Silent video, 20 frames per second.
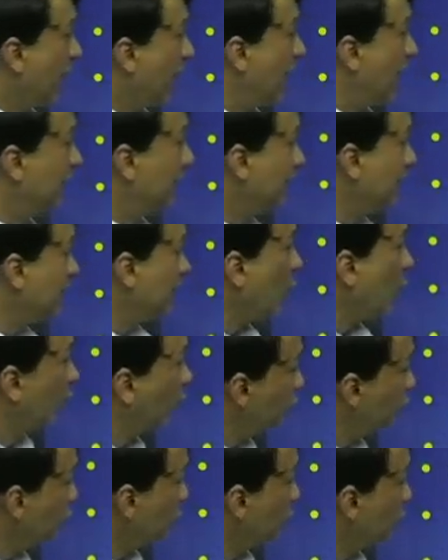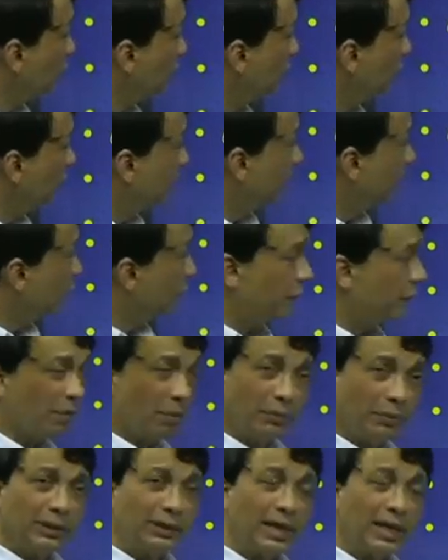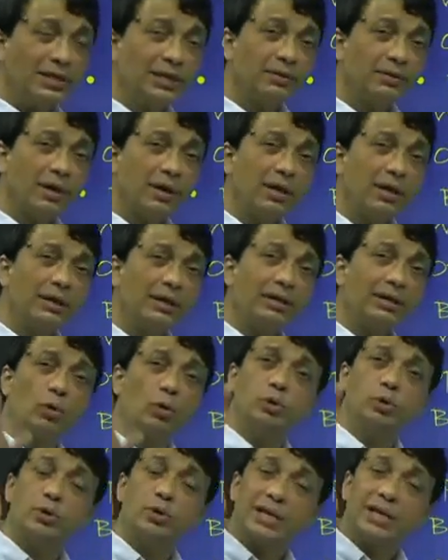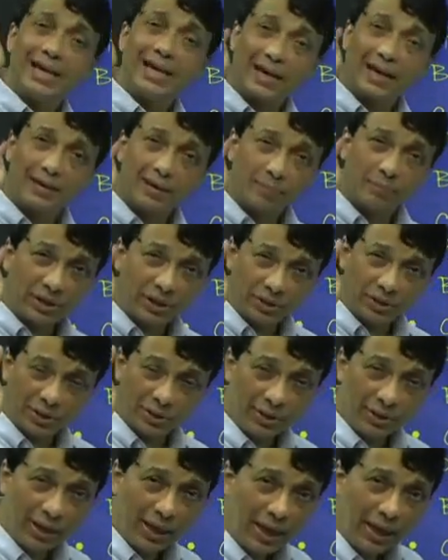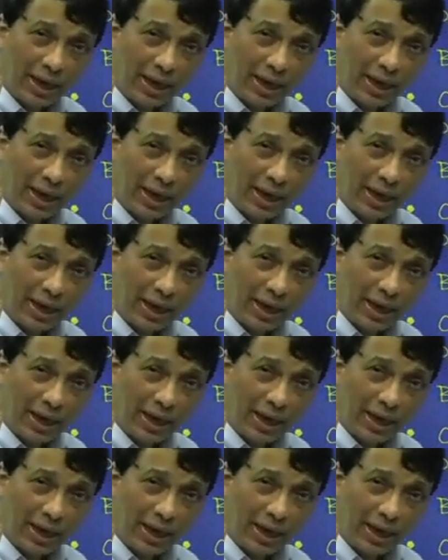And this also, if you remember the classic triad, is also has lacrimation.